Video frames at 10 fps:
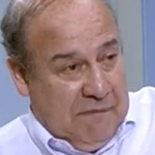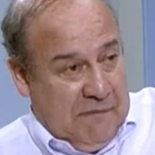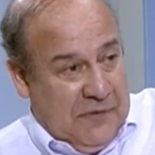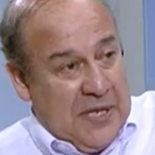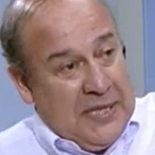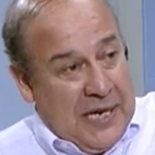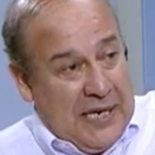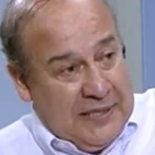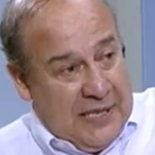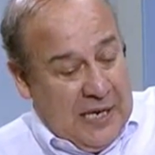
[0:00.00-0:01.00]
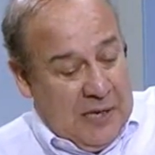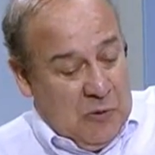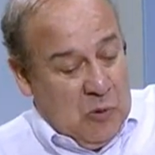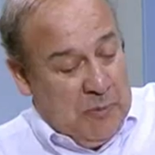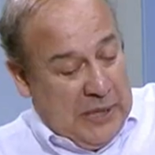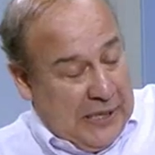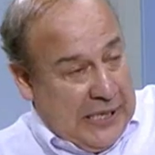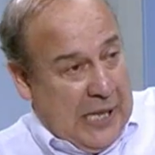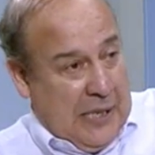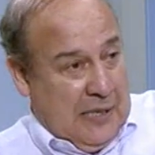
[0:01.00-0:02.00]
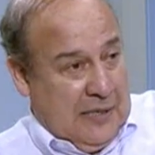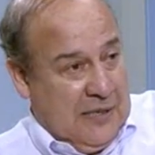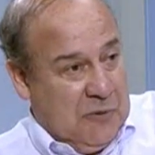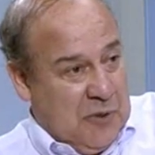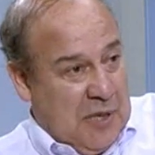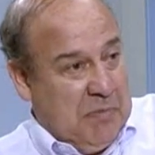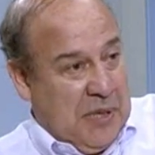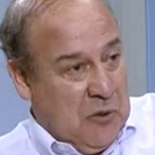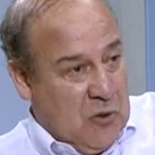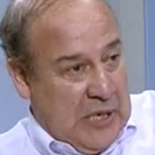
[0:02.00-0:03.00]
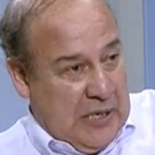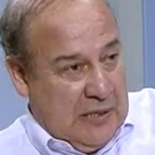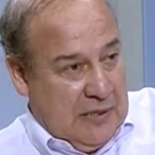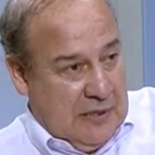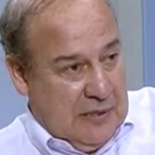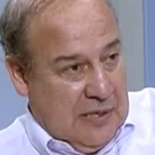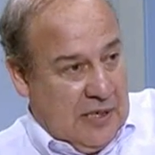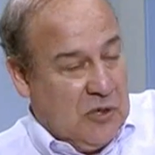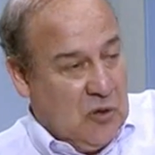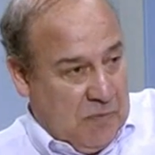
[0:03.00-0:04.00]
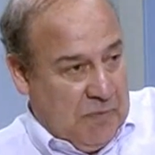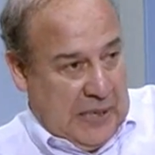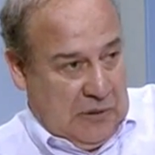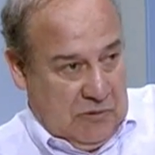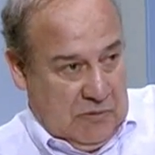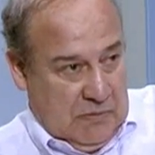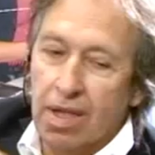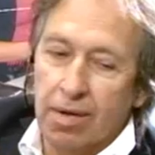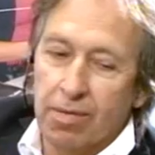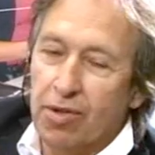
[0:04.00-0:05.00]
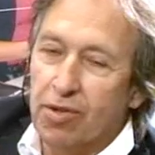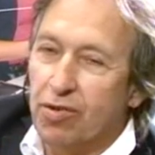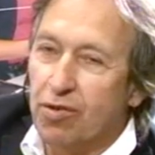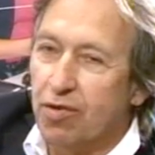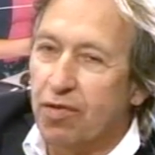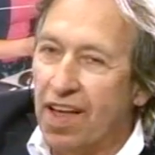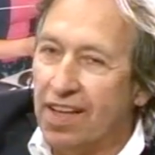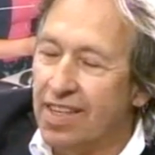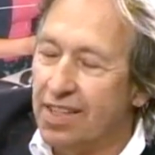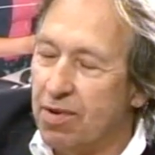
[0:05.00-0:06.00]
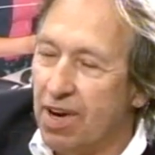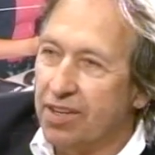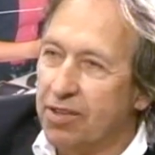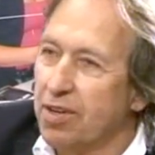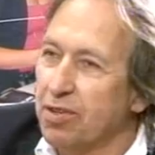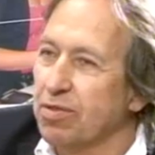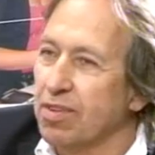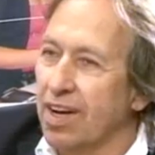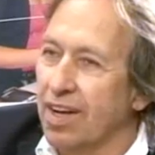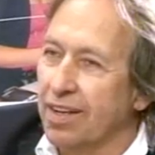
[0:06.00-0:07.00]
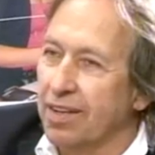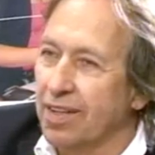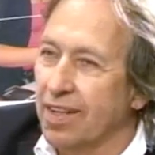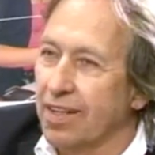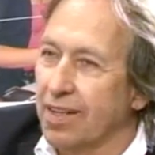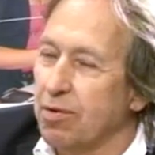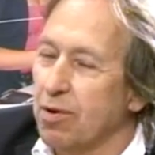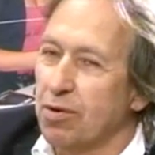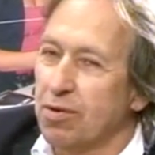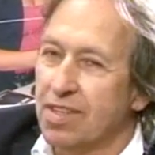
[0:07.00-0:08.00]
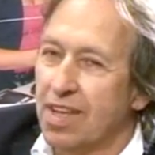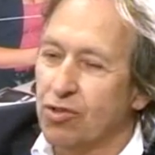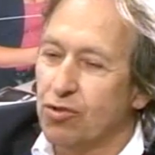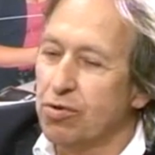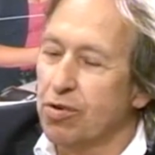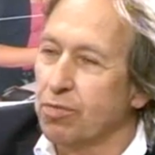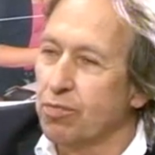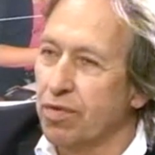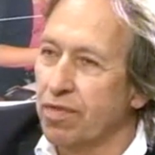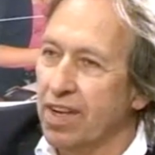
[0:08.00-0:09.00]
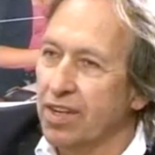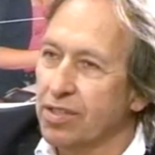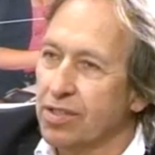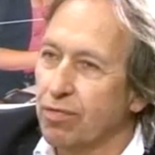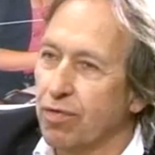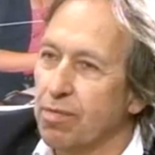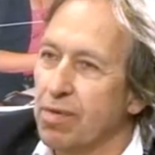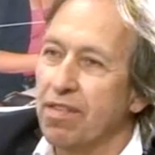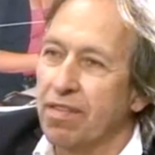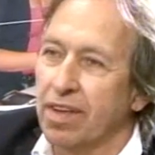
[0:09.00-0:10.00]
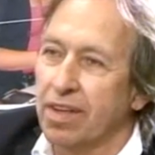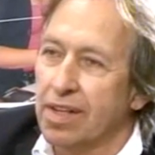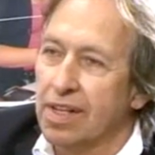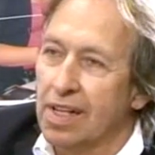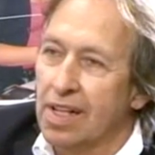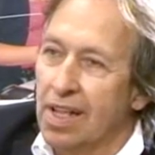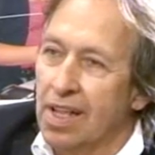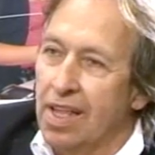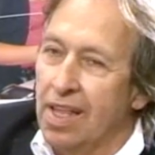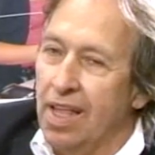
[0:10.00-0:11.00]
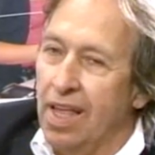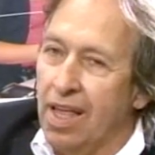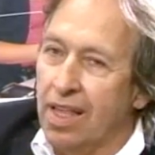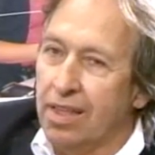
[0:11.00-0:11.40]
frente a esta humildad que usted pregona y que yo comparto. The fact that we are going to die, and we all know that, should not prevent us from living. And